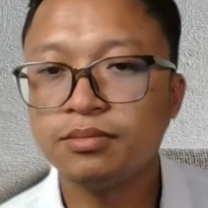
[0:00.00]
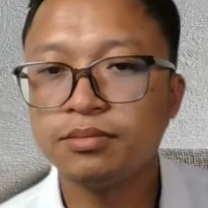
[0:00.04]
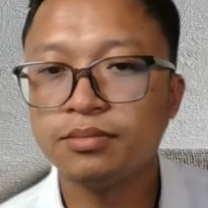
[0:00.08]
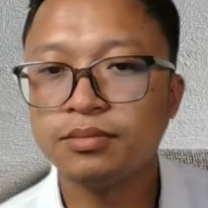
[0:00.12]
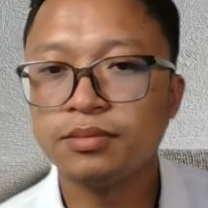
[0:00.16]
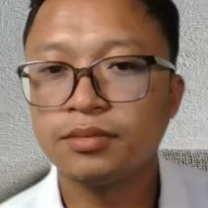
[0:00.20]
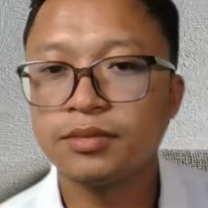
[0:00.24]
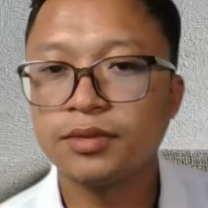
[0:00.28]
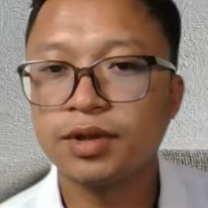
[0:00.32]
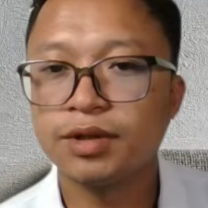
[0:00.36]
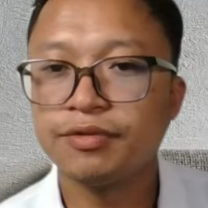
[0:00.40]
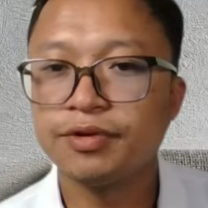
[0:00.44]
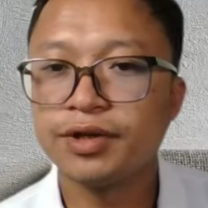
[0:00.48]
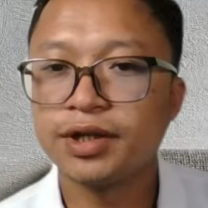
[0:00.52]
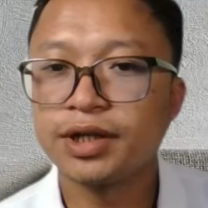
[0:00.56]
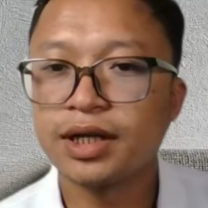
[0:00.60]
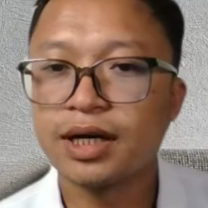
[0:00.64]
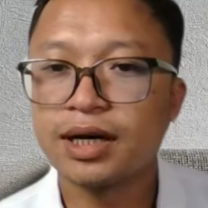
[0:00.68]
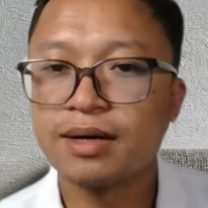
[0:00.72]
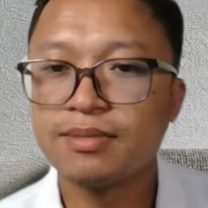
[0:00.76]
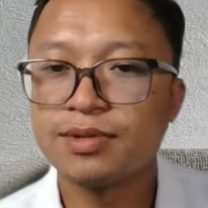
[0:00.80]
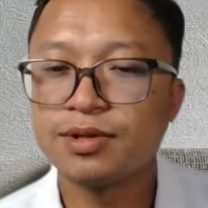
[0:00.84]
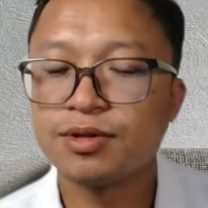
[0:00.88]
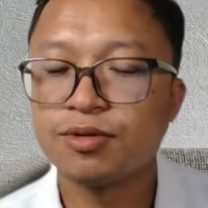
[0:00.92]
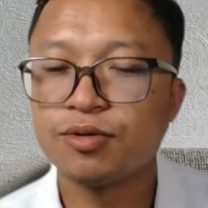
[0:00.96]
If it
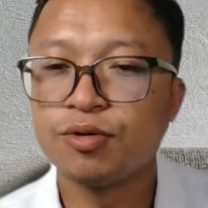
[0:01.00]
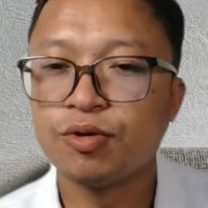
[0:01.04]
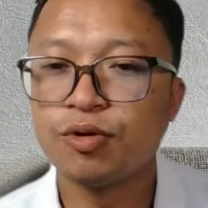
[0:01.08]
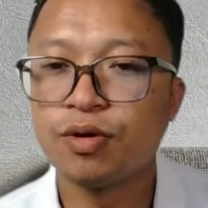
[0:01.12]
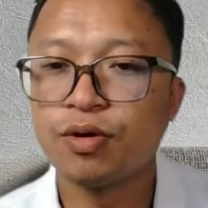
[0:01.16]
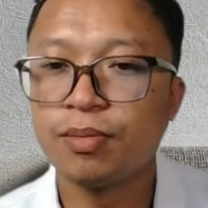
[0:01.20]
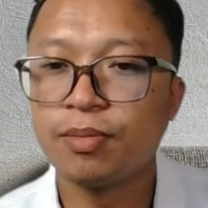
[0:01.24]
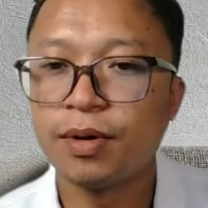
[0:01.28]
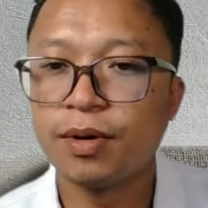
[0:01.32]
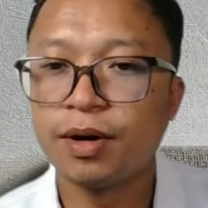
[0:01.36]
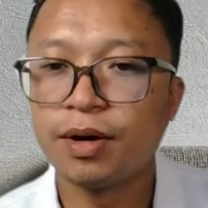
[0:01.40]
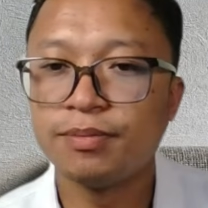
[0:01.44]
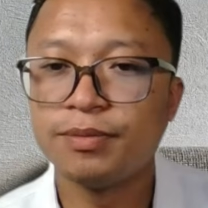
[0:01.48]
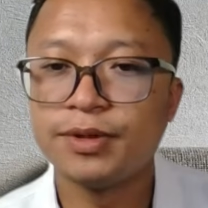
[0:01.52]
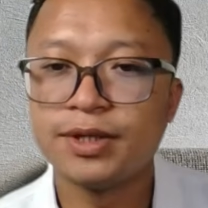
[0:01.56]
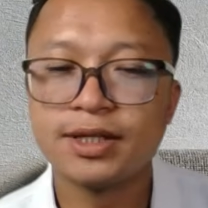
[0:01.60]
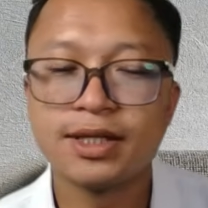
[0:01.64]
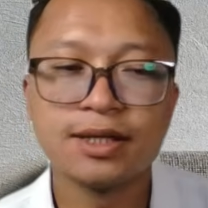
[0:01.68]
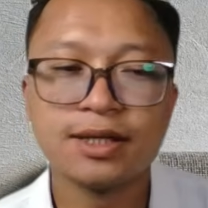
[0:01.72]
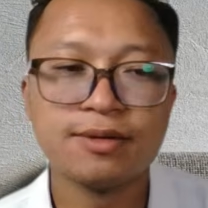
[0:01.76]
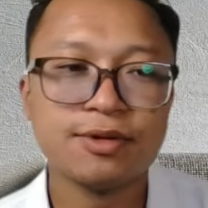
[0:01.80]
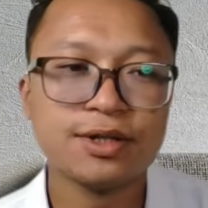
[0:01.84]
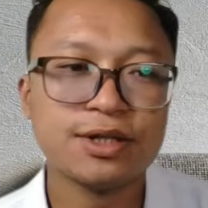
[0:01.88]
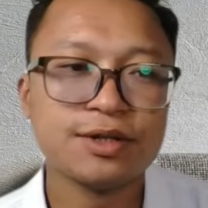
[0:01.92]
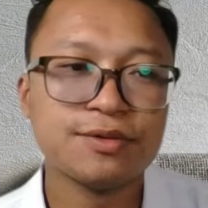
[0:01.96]
comes go above these
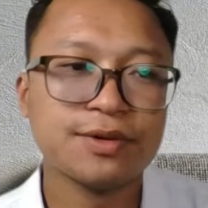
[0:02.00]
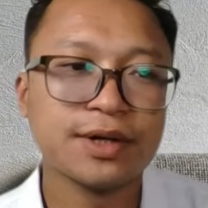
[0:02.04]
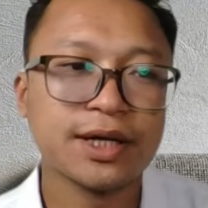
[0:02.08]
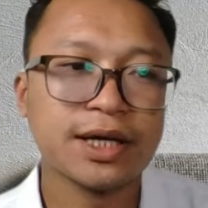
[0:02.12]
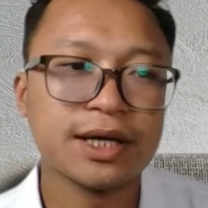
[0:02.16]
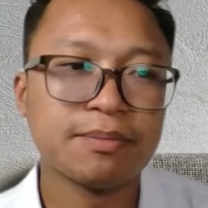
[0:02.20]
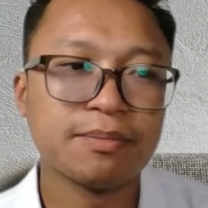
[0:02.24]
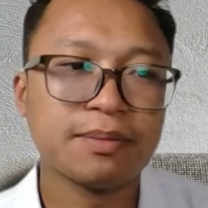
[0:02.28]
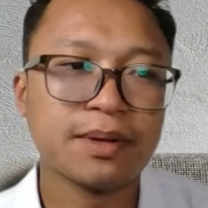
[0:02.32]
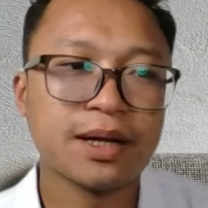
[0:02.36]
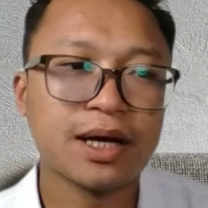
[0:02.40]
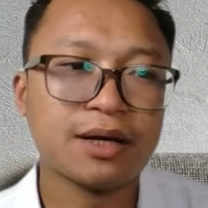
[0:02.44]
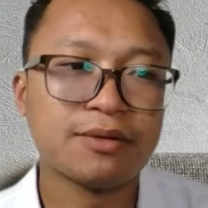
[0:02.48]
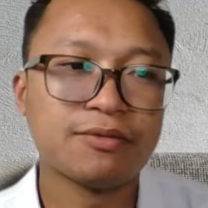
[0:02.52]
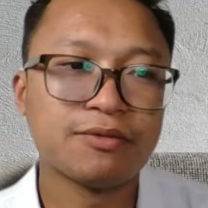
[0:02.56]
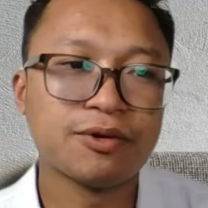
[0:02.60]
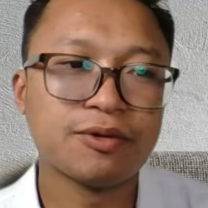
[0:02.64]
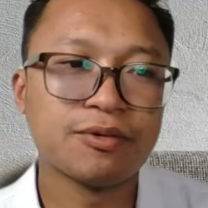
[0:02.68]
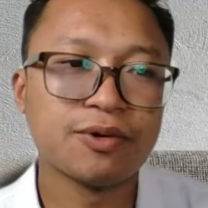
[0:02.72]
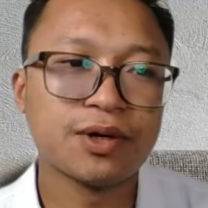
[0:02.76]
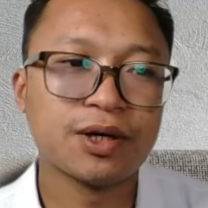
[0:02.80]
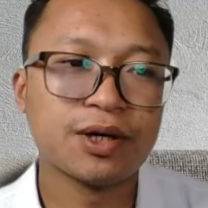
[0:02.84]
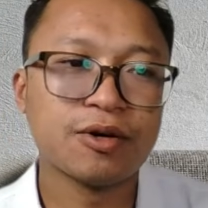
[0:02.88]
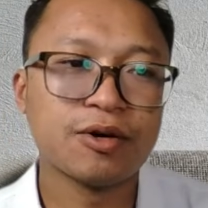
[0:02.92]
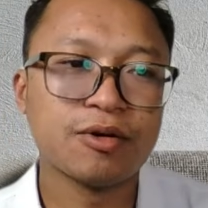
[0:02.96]
levels, we can plan for
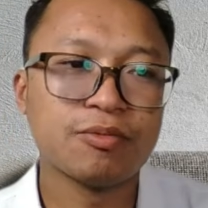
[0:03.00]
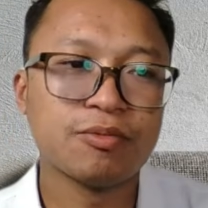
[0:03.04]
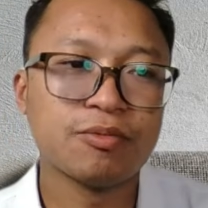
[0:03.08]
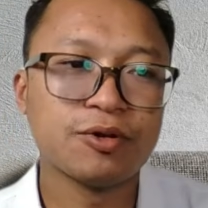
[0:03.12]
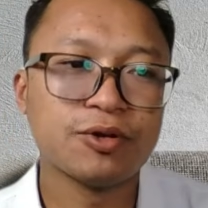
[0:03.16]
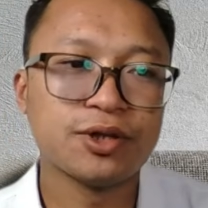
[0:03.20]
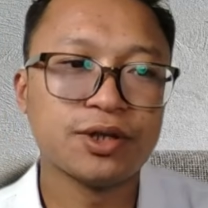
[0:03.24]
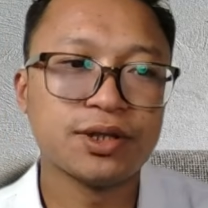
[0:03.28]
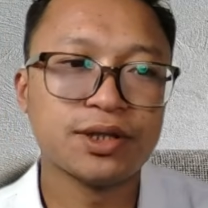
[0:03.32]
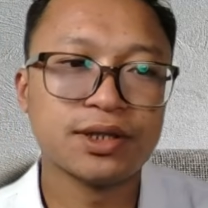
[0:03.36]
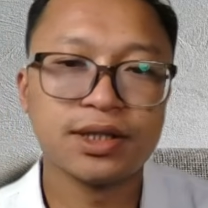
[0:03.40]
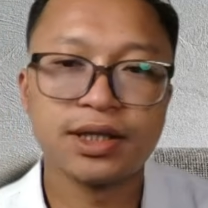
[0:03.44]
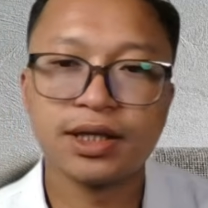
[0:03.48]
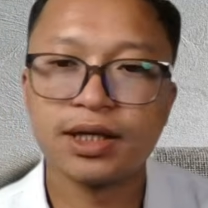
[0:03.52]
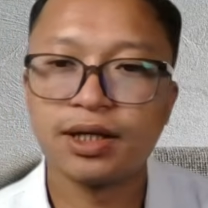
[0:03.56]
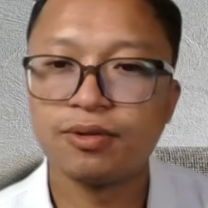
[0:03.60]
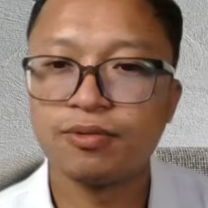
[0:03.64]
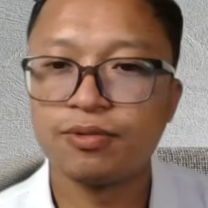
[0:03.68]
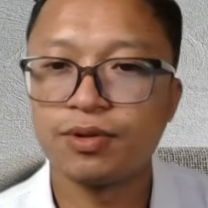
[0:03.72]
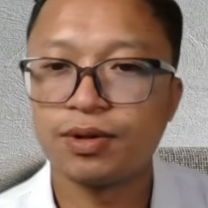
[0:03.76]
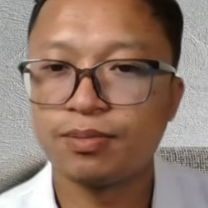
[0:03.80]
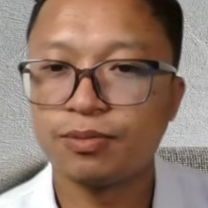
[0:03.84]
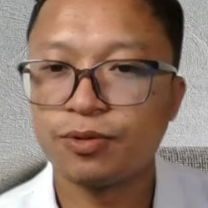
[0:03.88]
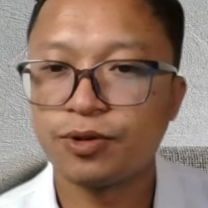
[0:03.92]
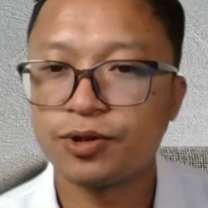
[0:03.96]
one long positions again
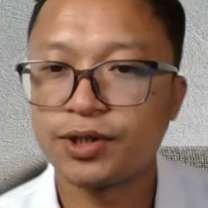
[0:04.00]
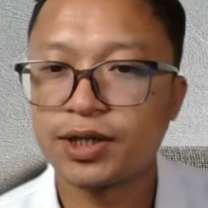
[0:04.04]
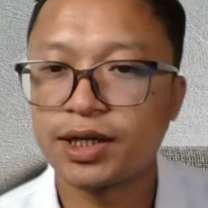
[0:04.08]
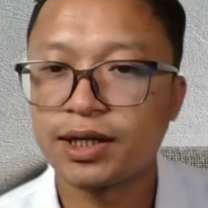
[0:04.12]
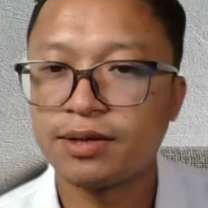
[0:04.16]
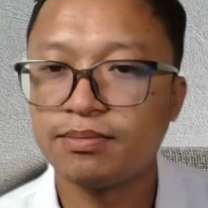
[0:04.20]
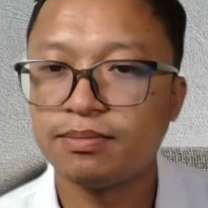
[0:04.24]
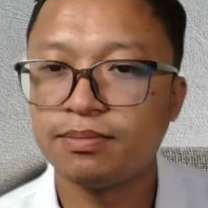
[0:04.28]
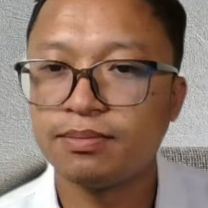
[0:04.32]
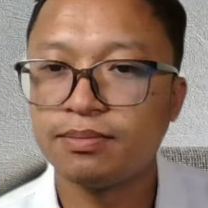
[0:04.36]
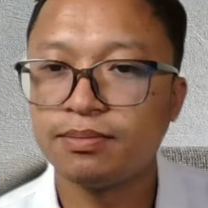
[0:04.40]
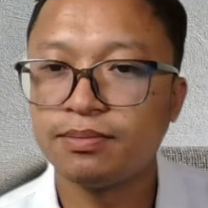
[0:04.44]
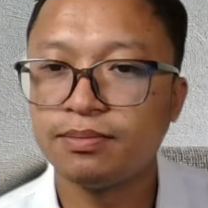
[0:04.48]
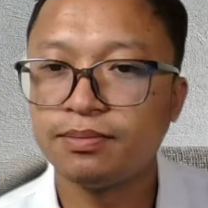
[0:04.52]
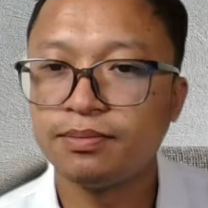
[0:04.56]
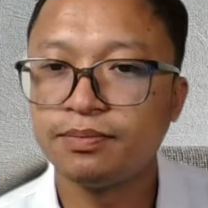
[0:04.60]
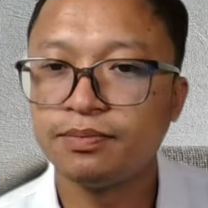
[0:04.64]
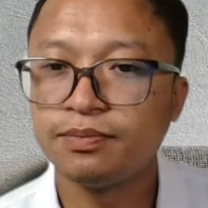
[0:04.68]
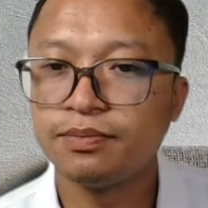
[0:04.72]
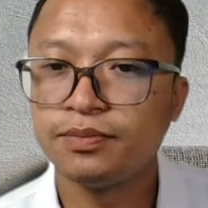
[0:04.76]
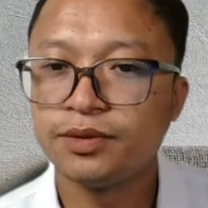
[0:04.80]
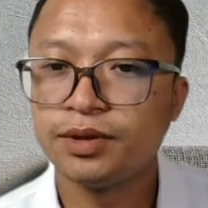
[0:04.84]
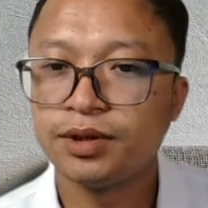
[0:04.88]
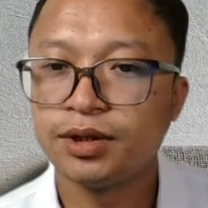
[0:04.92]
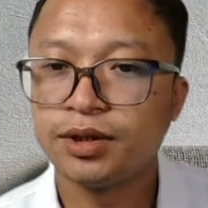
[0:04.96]
one more time
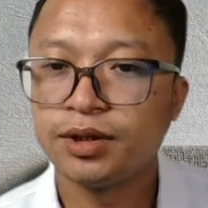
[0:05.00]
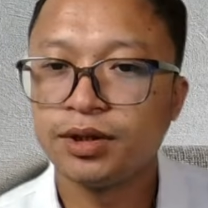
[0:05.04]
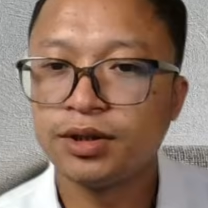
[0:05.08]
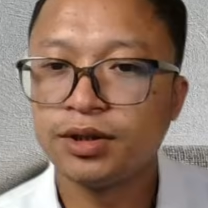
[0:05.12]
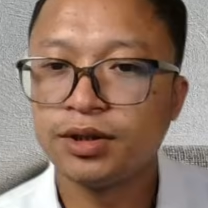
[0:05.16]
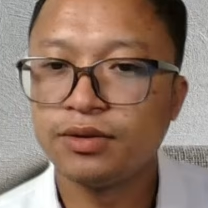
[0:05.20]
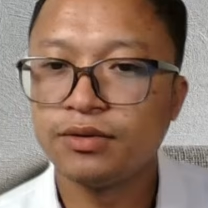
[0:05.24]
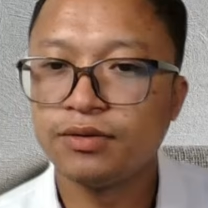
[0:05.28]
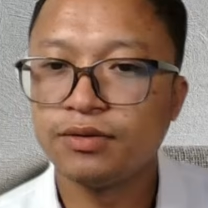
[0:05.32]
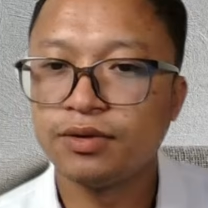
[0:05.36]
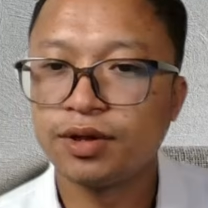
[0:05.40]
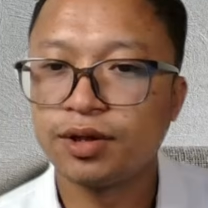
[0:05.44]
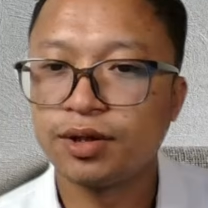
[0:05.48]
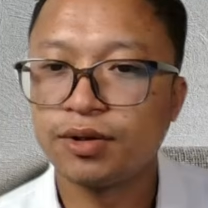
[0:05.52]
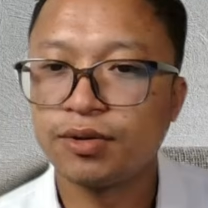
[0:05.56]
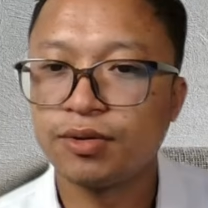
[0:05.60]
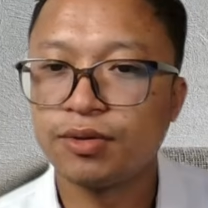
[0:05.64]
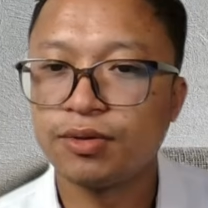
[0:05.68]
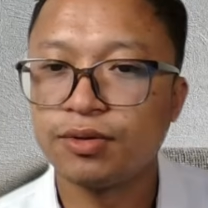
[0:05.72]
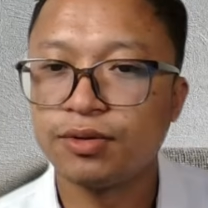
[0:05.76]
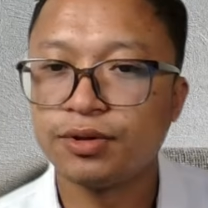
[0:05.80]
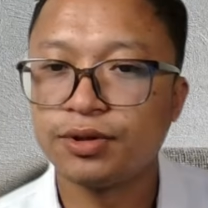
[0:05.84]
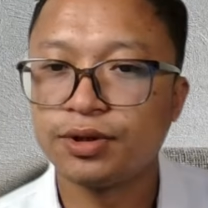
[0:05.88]
for the gold.